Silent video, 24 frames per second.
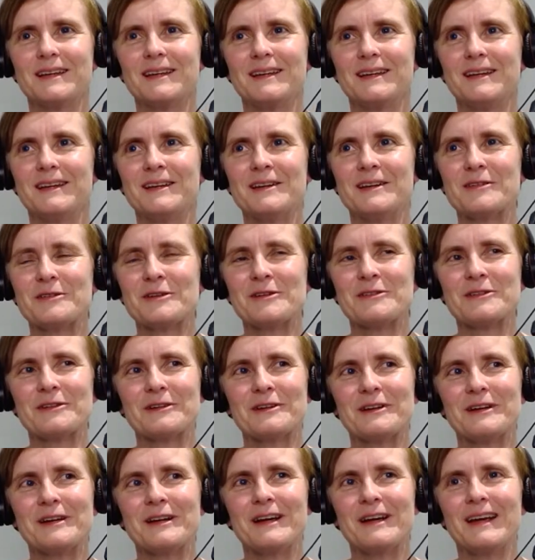
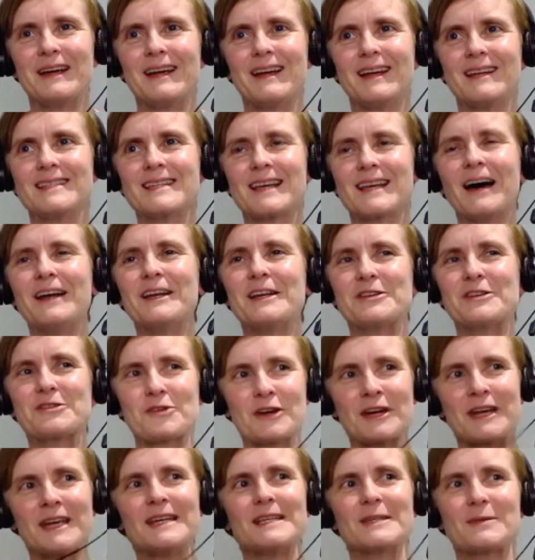it's kind of
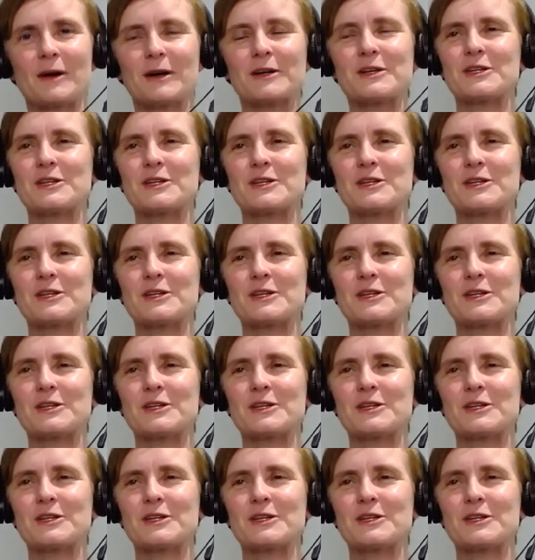tricky as well,